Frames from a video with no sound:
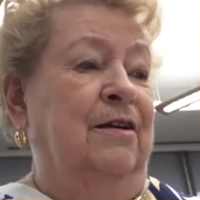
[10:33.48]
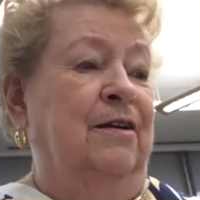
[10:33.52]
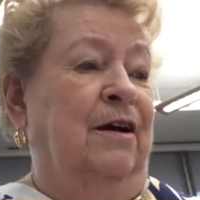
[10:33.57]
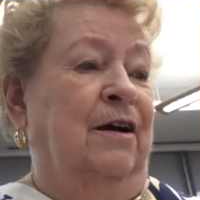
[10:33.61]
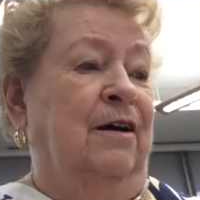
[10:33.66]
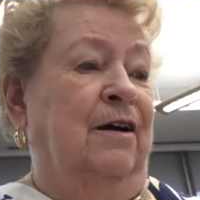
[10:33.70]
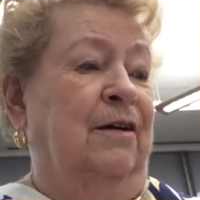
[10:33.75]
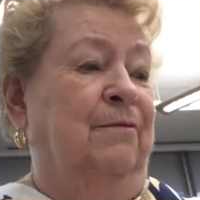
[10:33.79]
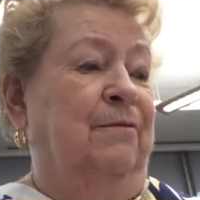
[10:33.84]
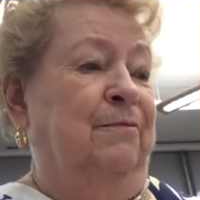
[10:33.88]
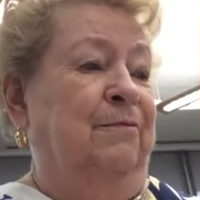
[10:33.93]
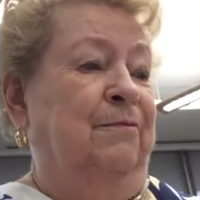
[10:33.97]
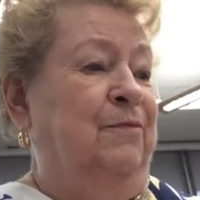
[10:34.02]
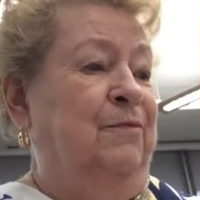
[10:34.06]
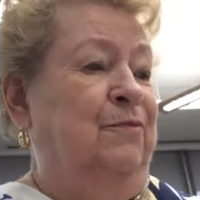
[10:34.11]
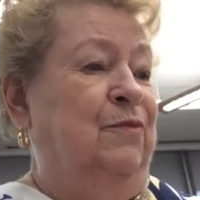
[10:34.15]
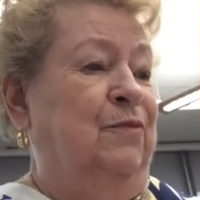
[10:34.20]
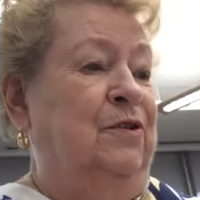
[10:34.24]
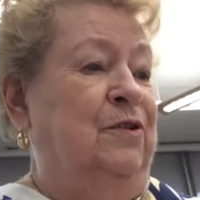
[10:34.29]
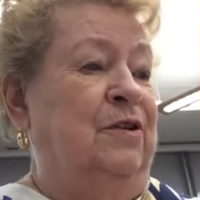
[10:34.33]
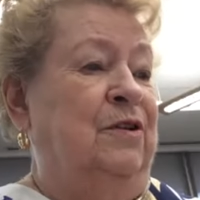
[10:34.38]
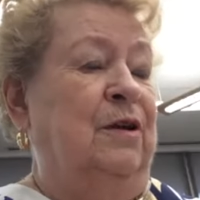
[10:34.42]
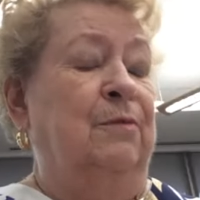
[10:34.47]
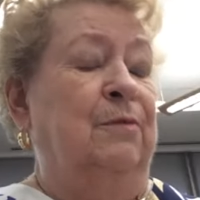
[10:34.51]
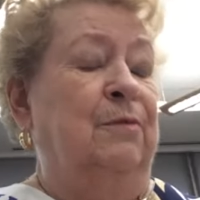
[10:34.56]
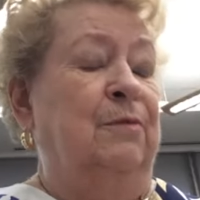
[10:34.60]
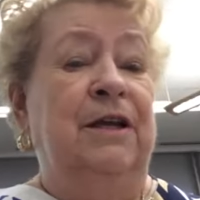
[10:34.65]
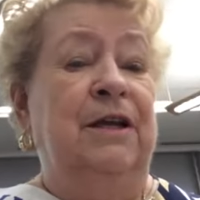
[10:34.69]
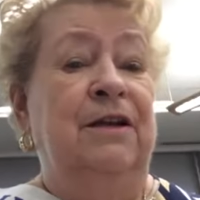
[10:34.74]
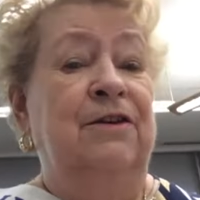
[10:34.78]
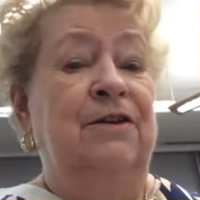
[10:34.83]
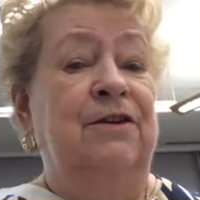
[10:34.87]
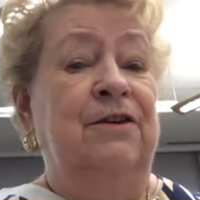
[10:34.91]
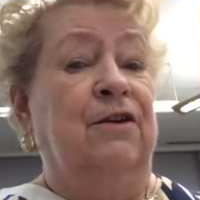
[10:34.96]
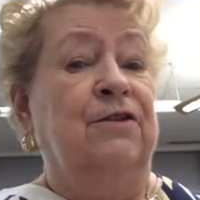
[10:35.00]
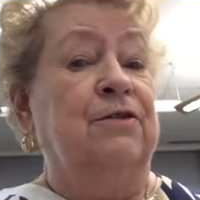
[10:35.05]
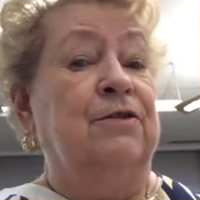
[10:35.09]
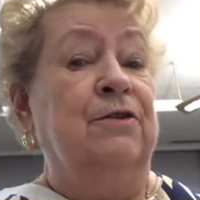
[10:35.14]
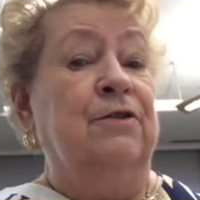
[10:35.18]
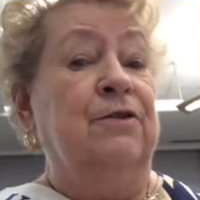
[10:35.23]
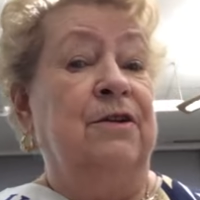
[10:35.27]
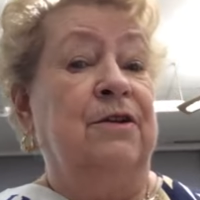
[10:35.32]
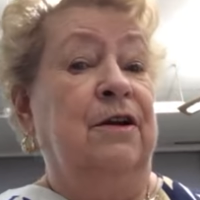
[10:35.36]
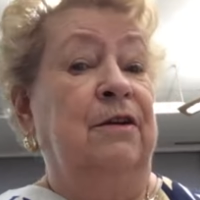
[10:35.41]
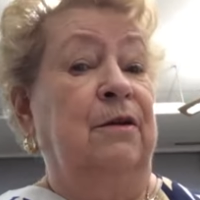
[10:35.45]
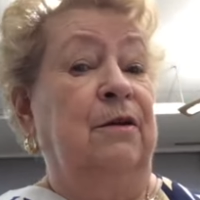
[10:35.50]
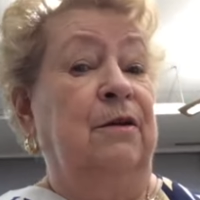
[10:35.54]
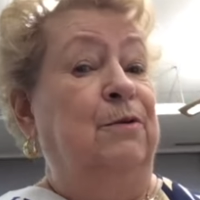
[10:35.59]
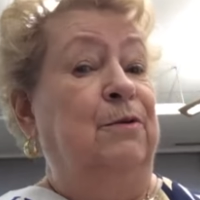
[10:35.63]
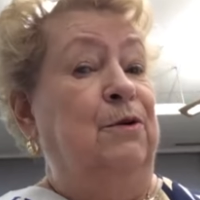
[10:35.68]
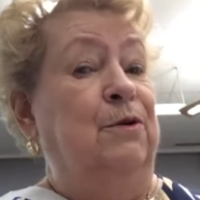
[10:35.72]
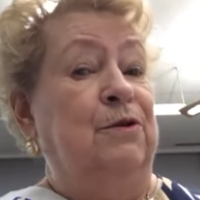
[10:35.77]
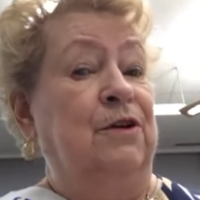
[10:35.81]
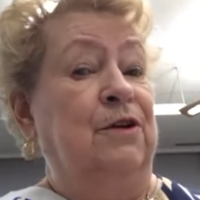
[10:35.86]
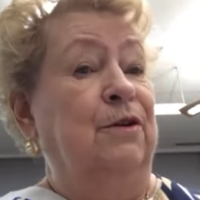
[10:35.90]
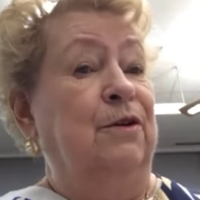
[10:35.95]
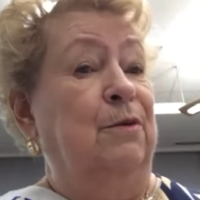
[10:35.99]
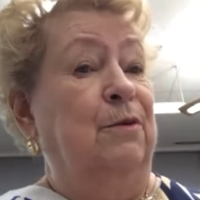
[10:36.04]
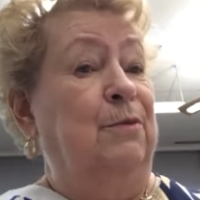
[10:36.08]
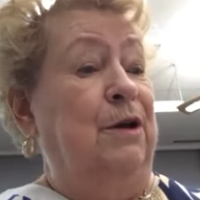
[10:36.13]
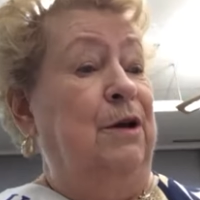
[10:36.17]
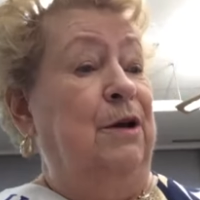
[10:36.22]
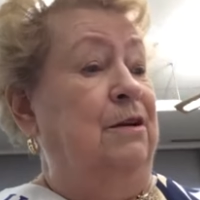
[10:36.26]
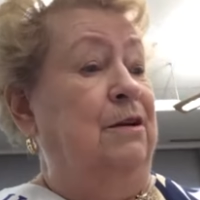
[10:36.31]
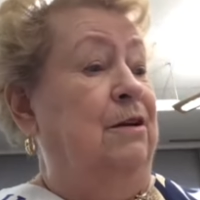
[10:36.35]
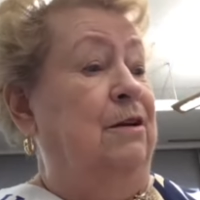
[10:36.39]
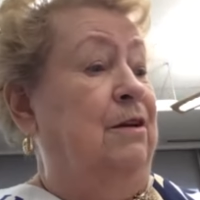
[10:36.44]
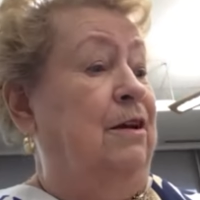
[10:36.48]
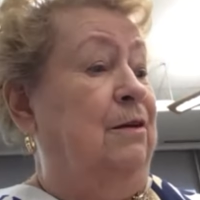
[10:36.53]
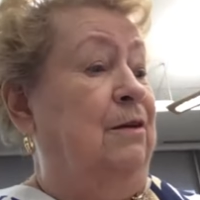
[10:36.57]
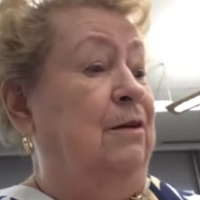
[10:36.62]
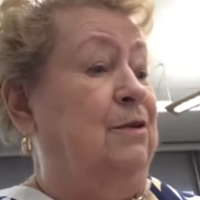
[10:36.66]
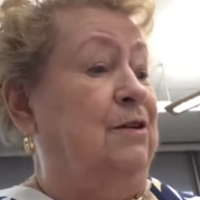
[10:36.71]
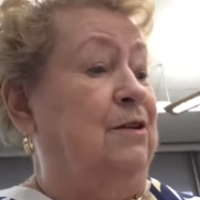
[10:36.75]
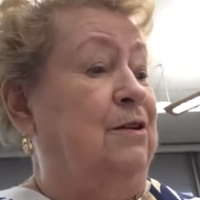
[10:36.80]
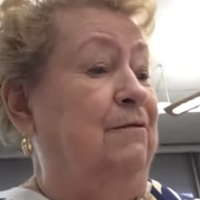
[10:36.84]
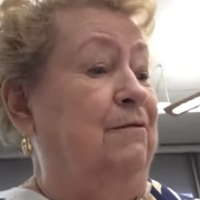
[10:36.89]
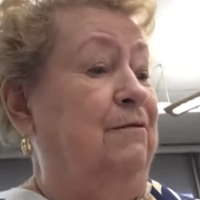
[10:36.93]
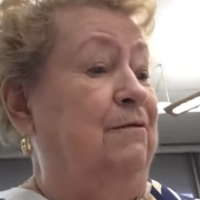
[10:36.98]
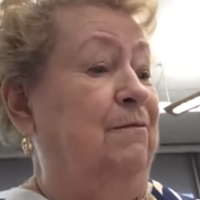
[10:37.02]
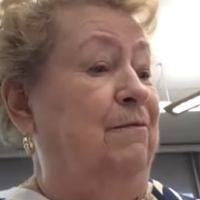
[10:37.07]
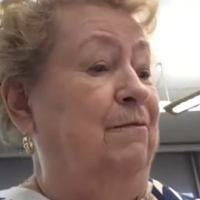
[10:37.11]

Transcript: Um, some ladies also signed up using their maiden names.